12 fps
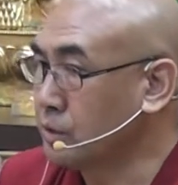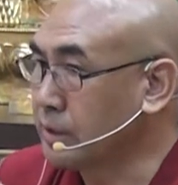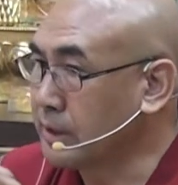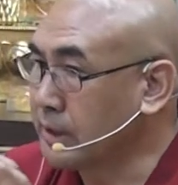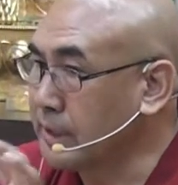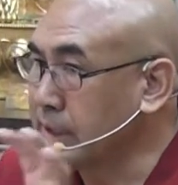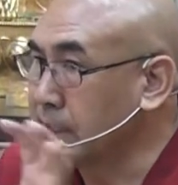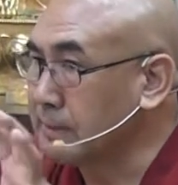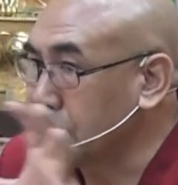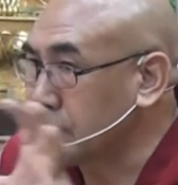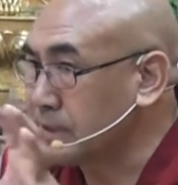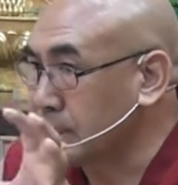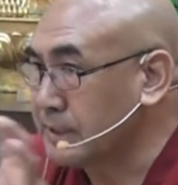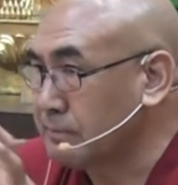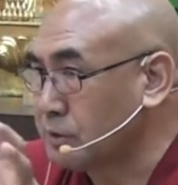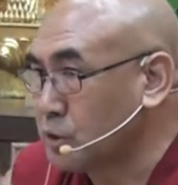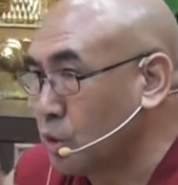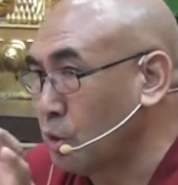So he
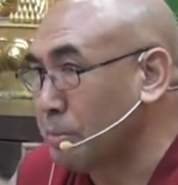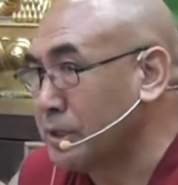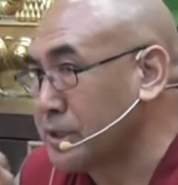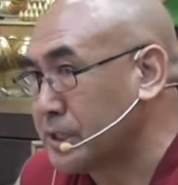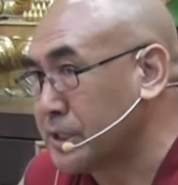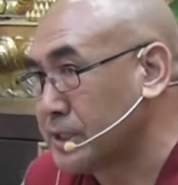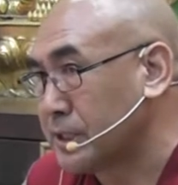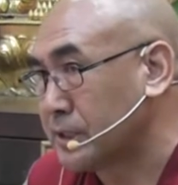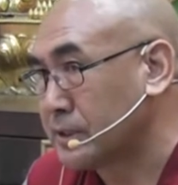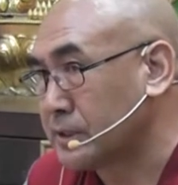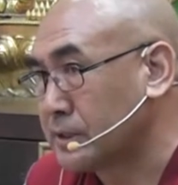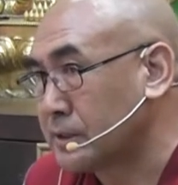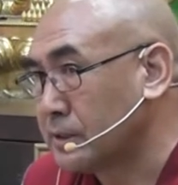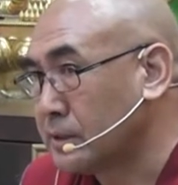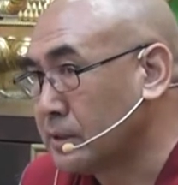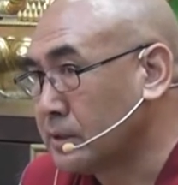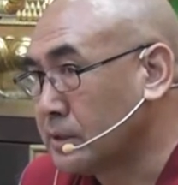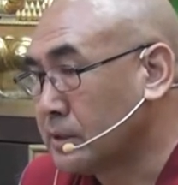gives so many
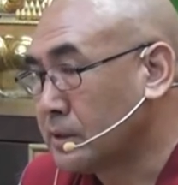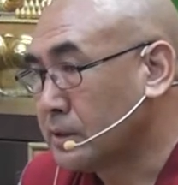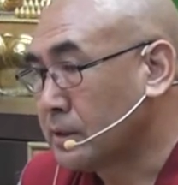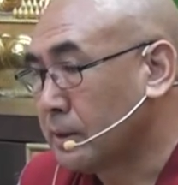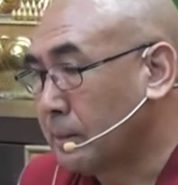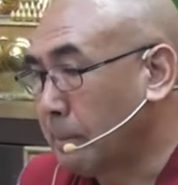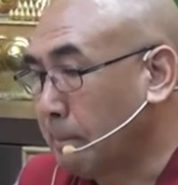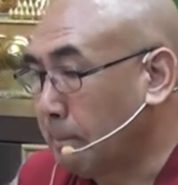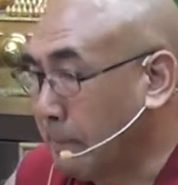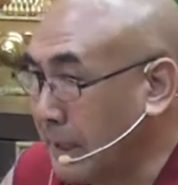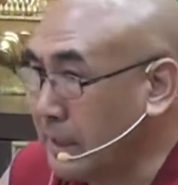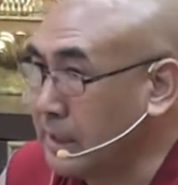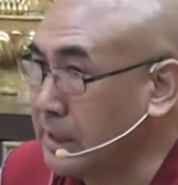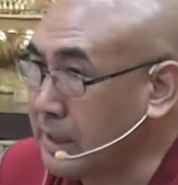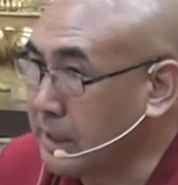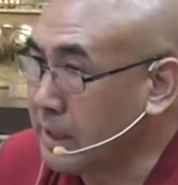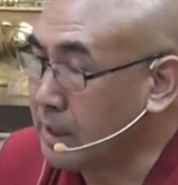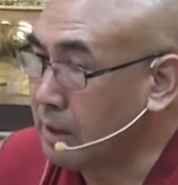teachings,
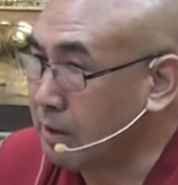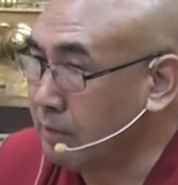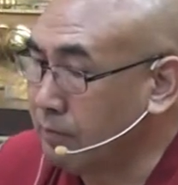mainly